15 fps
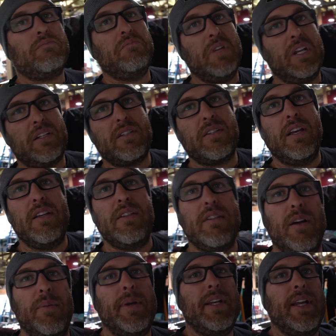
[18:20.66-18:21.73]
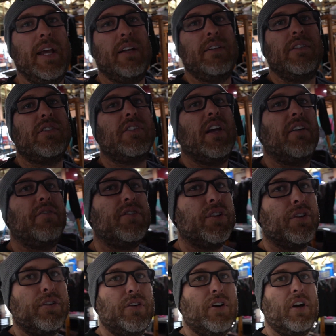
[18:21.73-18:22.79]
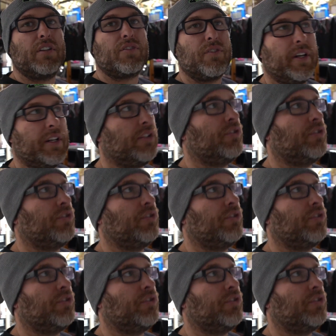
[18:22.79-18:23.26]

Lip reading: next season I'll be down just to have two nice running